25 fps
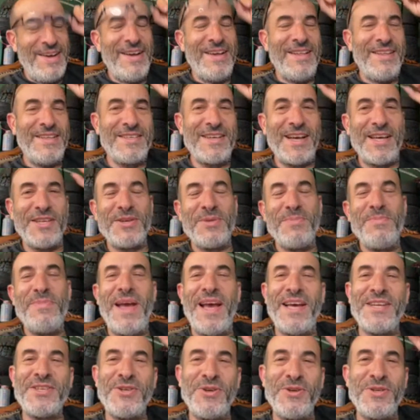These guys are
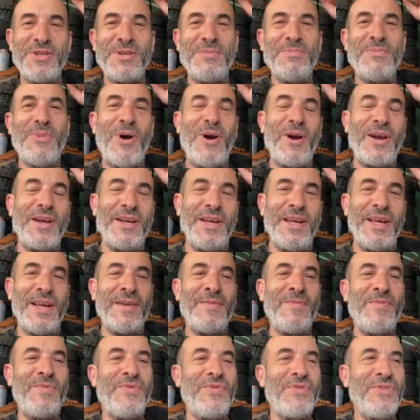masters in
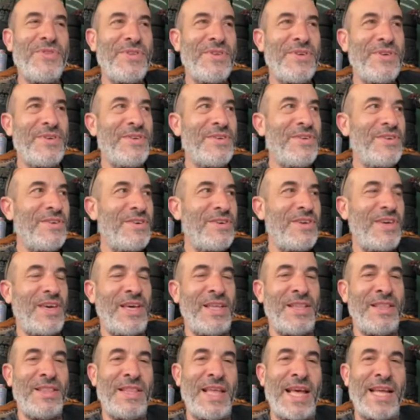marketing,
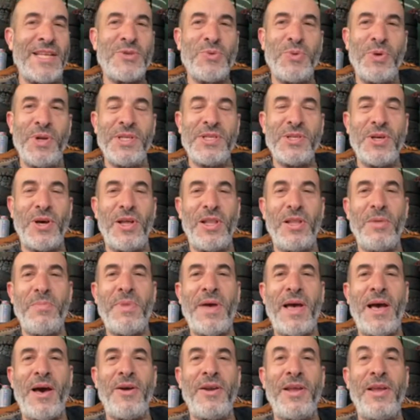and that's what it's all
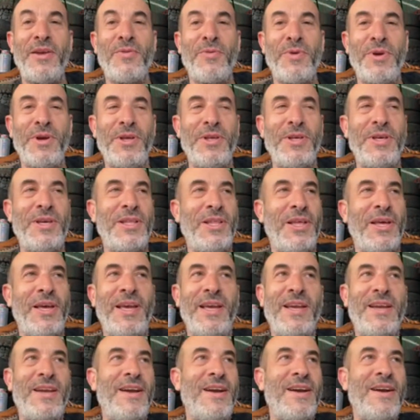about. And really,
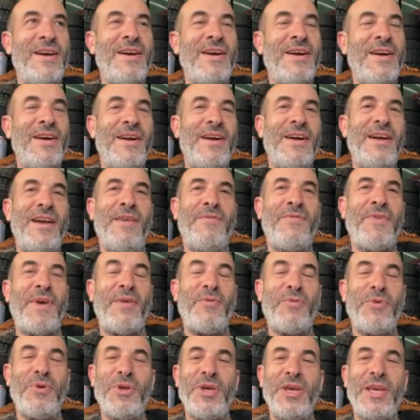like, if I
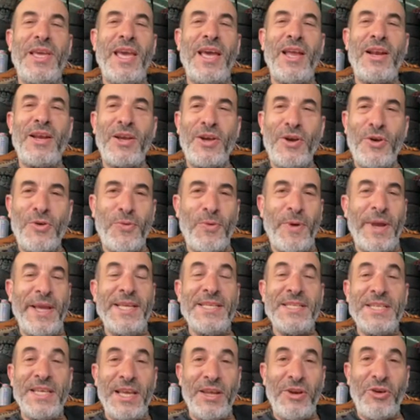really get
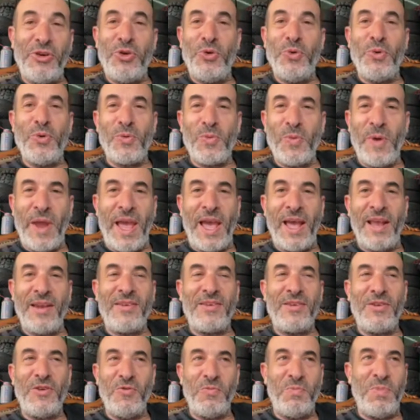crazy into a rant,
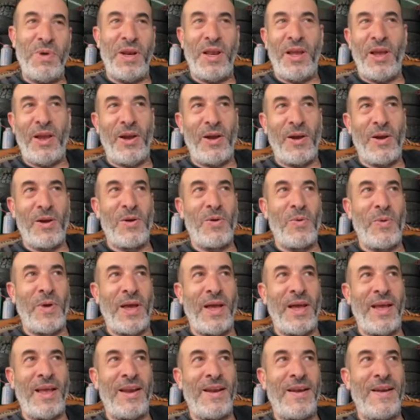you've been here
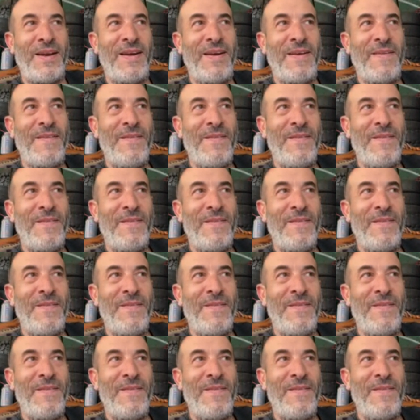when,